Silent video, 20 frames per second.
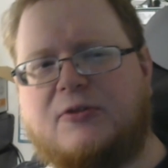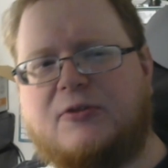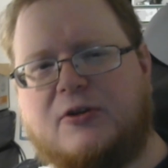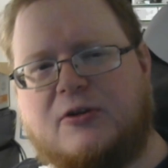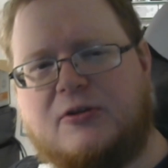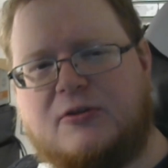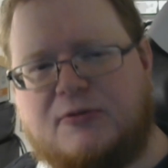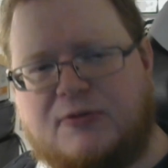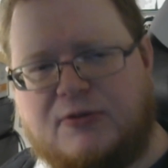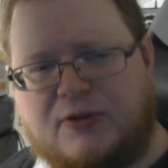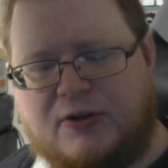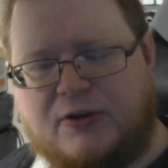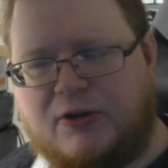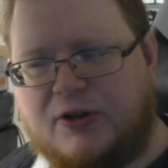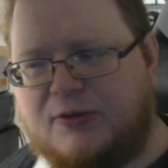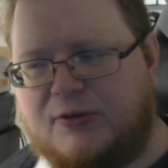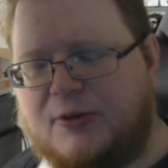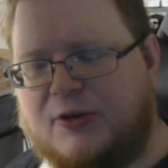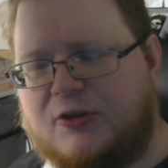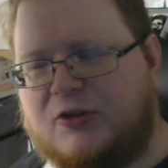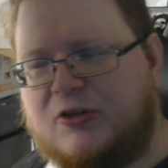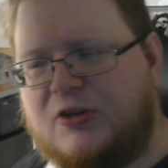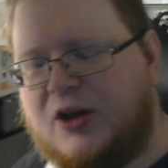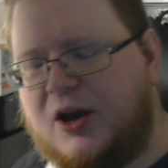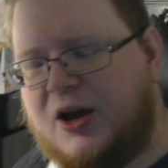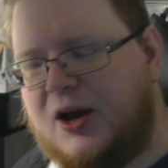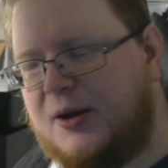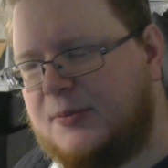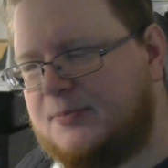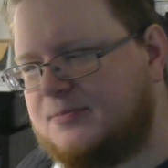for Christmas.
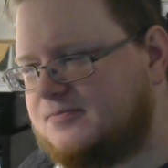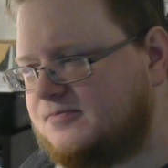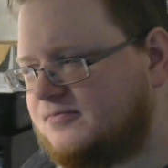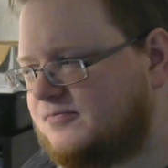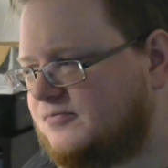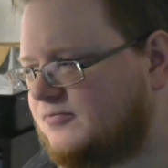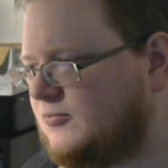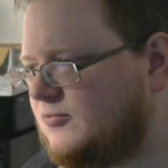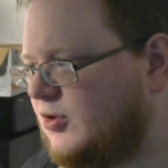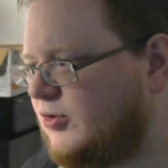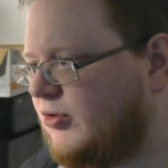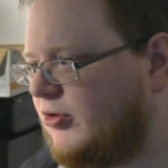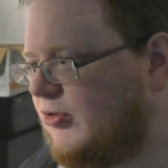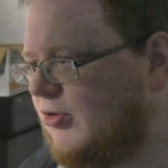It was a